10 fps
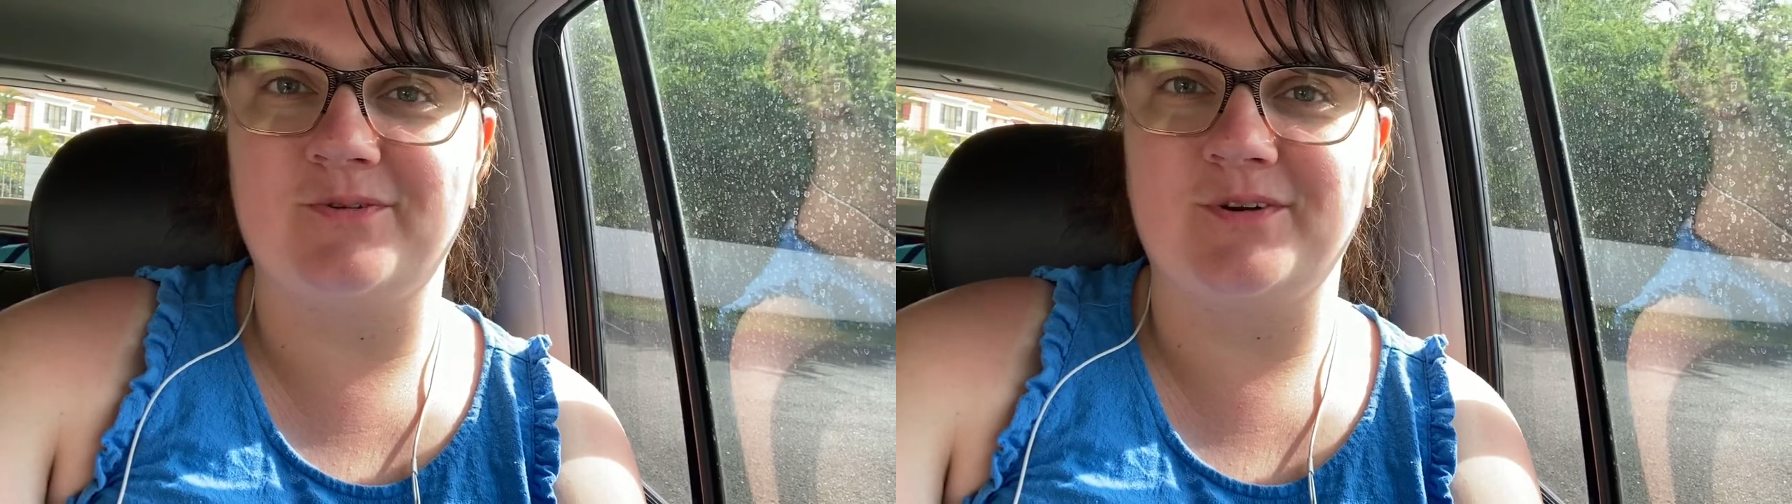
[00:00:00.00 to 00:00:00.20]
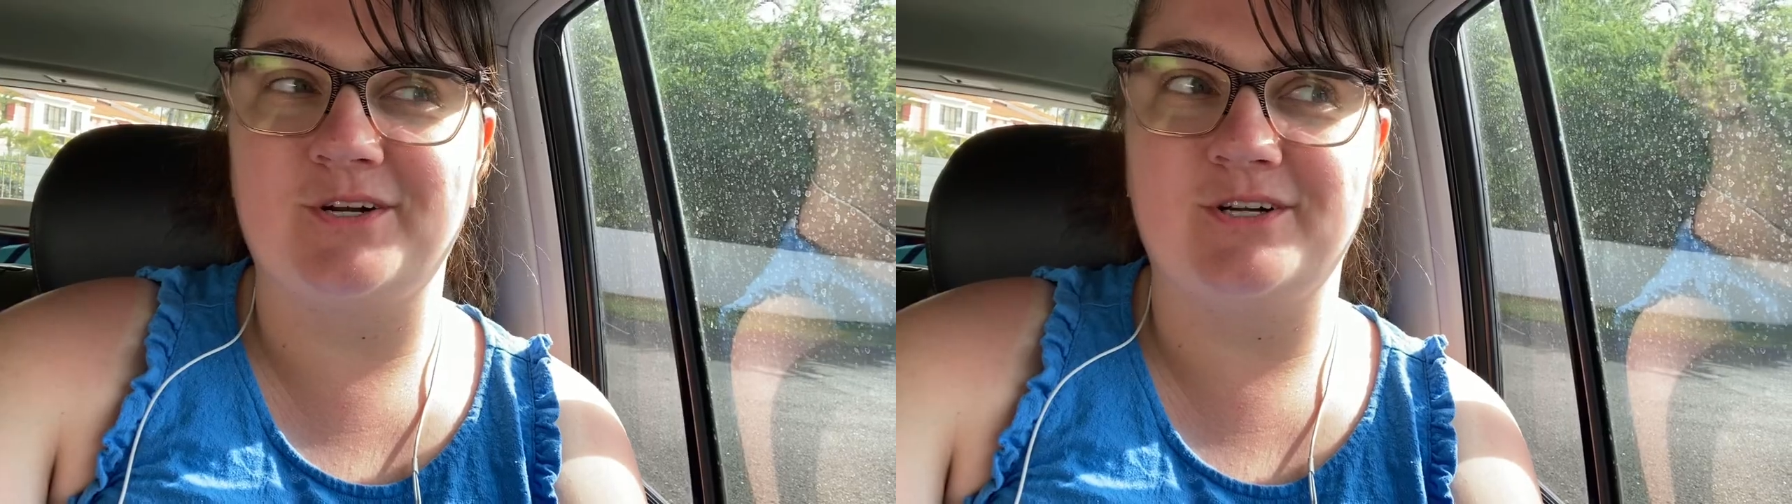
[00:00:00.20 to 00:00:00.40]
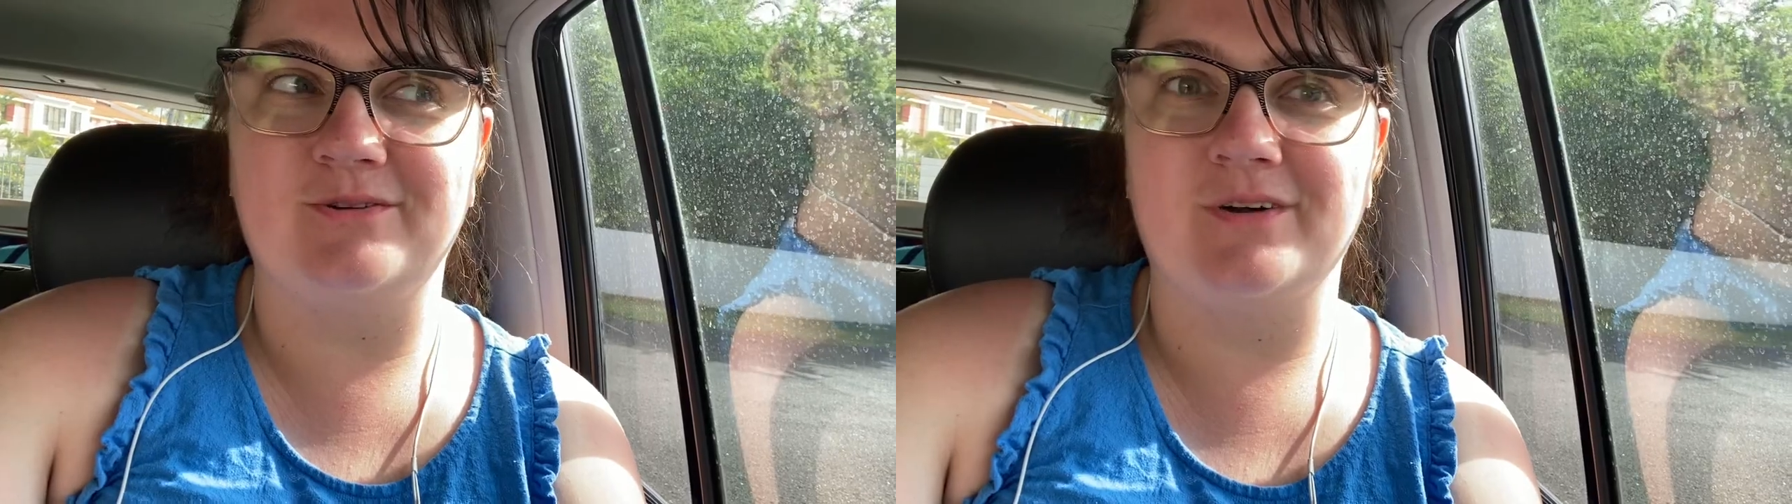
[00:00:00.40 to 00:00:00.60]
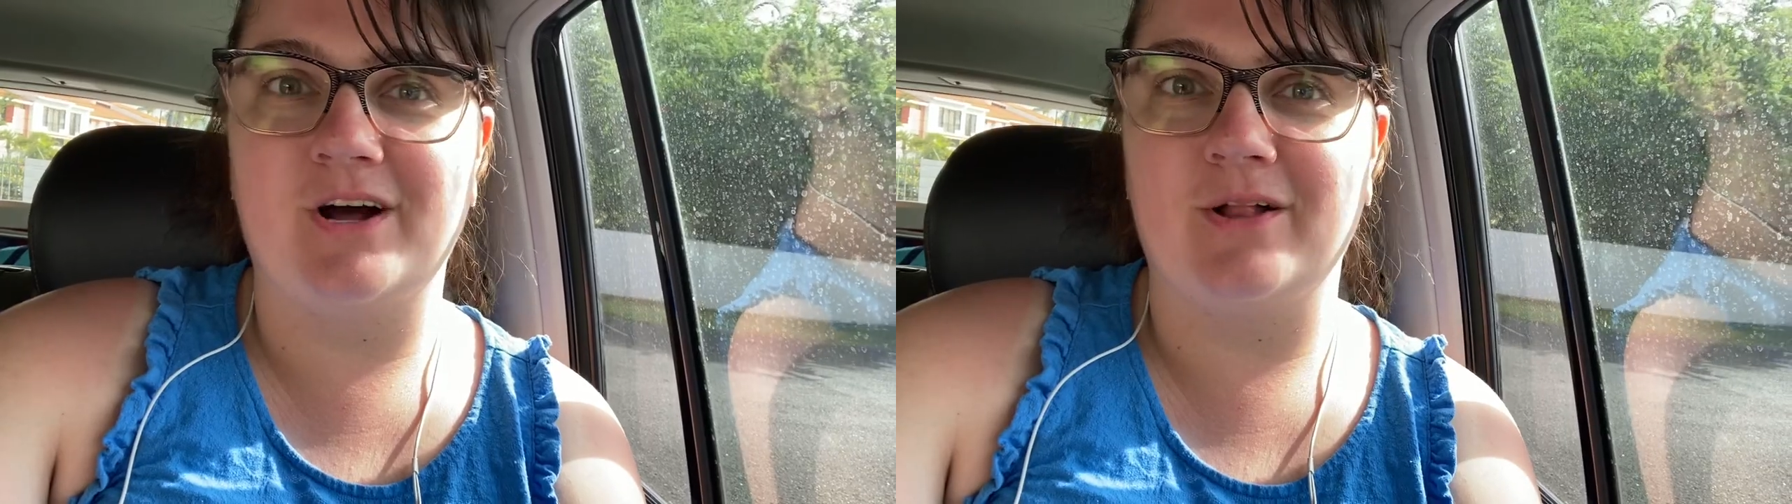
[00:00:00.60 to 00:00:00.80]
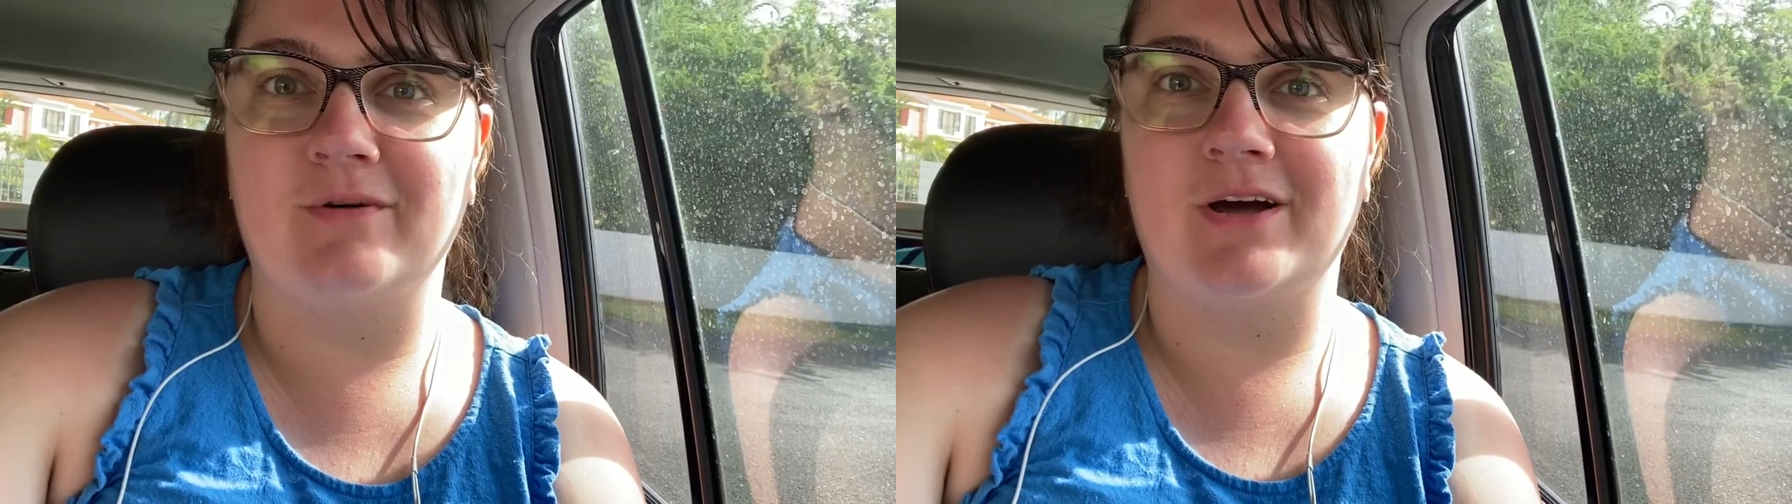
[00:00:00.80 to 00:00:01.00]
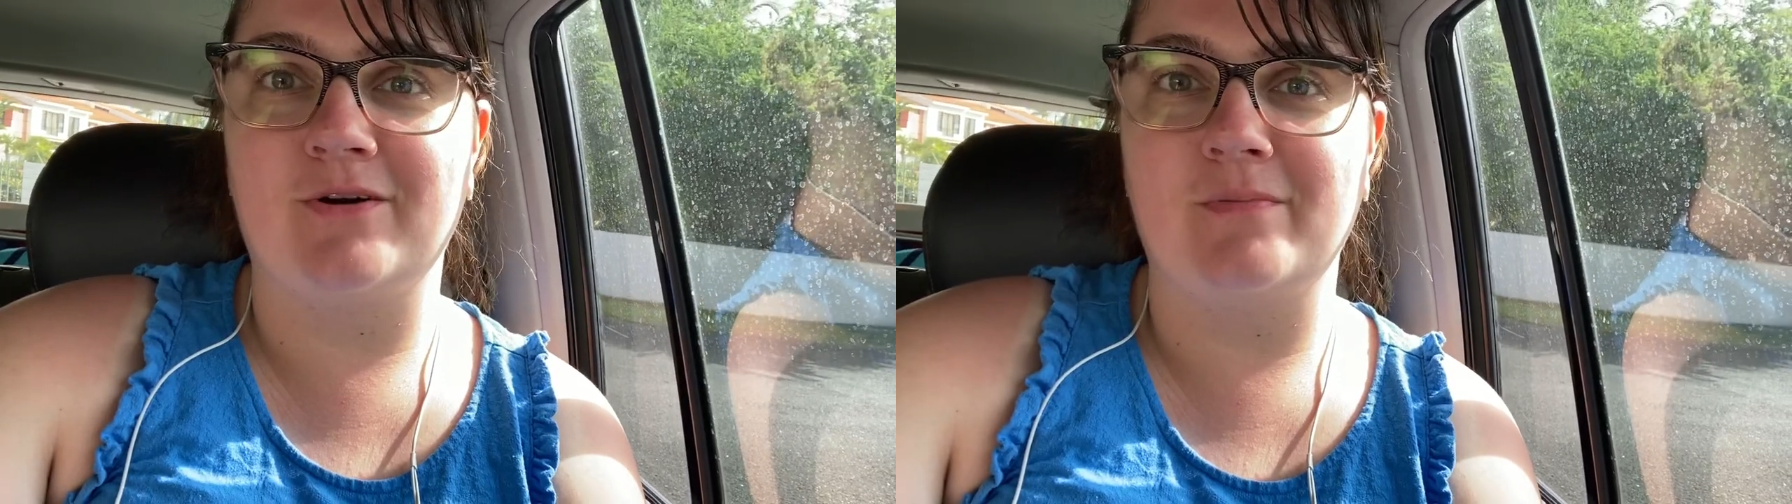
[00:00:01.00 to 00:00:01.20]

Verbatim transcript: were going to do in Colorado,